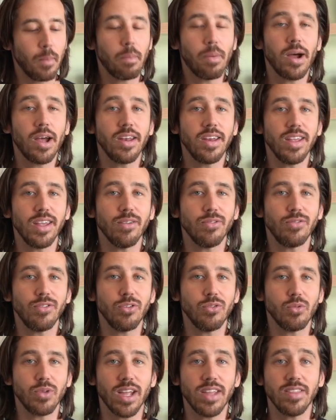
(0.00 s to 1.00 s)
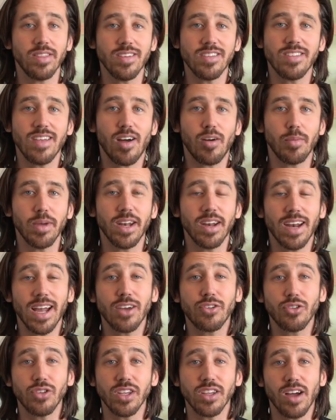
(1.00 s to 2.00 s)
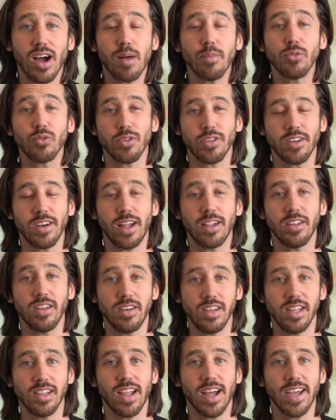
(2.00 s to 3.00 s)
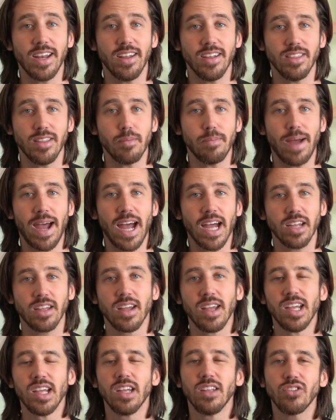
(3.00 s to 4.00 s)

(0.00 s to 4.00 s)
but if you get this helmet, it actually comes with an LED light in the back.